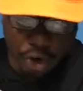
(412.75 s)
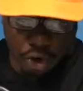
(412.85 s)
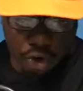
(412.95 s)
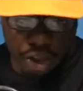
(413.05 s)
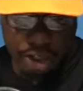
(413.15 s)

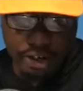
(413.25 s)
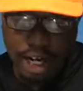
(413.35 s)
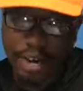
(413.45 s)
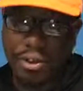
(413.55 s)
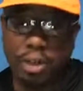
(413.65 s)
Or
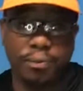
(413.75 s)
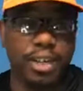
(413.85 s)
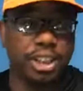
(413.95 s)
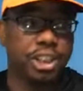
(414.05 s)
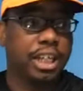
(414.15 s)
if you're
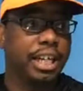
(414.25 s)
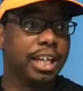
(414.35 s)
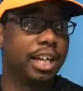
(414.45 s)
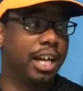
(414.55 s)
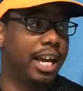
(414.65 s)

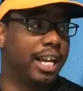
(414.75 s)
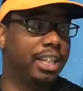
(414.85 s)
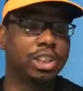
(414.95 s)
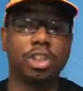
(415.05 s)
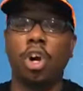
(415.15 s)
fishing and
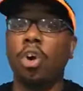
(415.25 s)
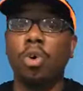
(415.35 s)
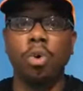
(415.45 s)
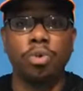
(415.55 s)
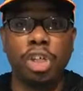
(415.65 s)
it's
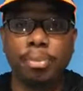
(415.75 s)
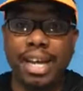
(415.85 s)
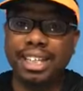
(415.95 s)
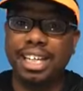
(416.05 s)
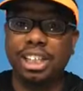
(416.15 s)
cold, you
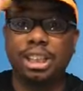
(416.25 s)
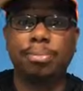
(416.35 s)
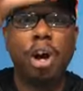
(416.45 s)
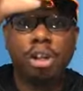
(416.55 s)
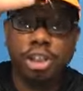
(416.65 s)
may need a
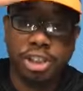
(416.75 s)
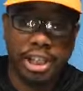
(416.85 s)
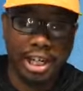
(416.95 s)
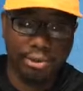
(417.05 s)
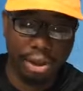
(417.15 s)
smaller
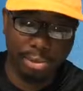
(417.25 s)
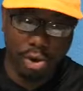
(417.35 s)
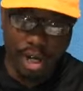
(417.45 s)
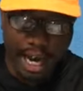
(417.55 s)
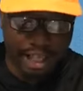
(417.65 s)
jig with
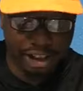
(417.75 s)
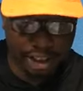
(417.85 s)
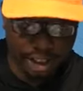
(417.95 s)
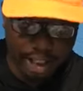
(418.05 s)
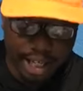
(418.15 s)
more
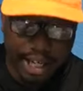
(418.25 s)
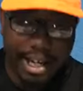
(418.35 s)
action.